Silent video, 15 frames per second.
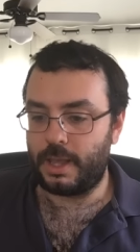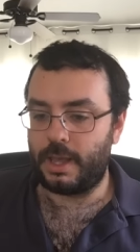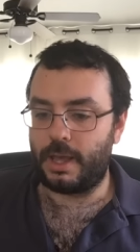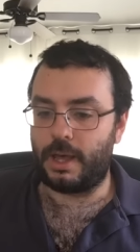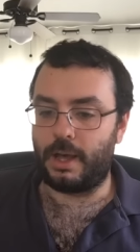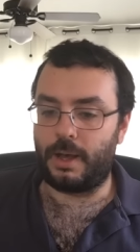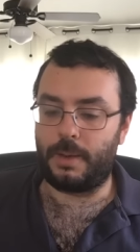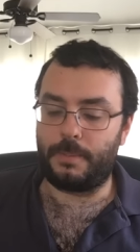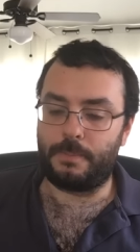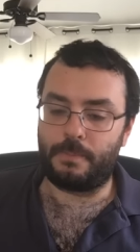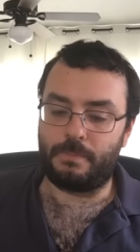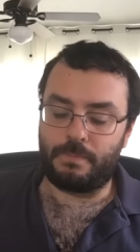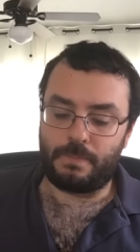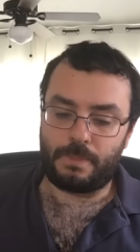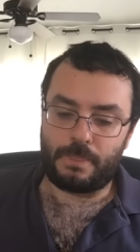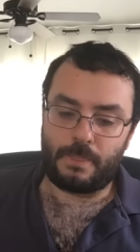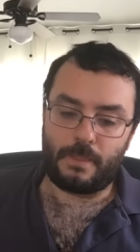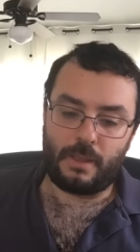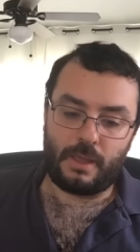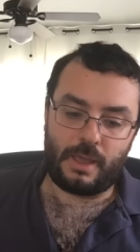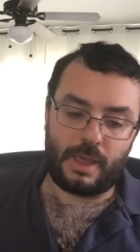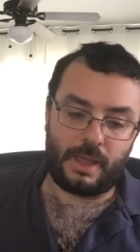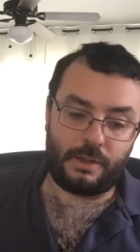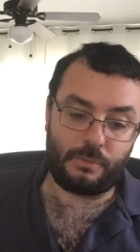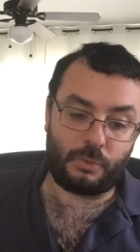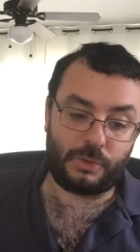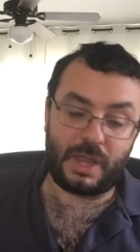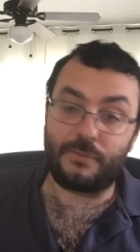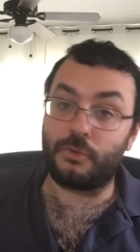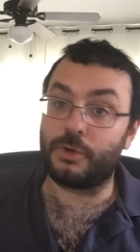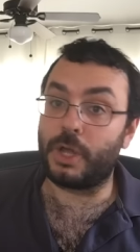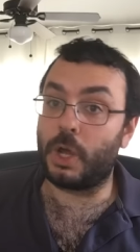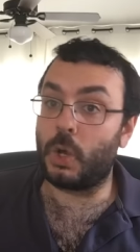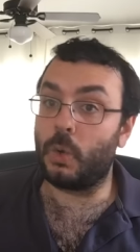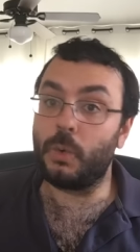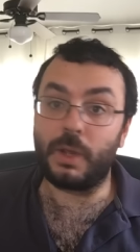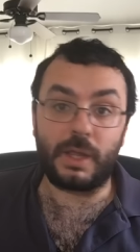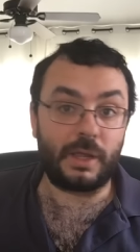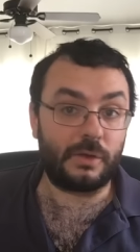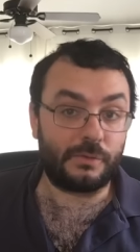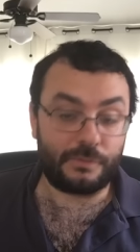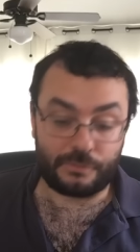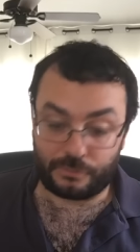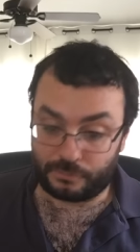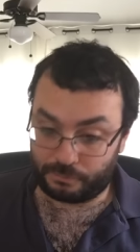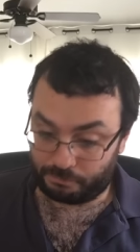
Um, and we'll never know if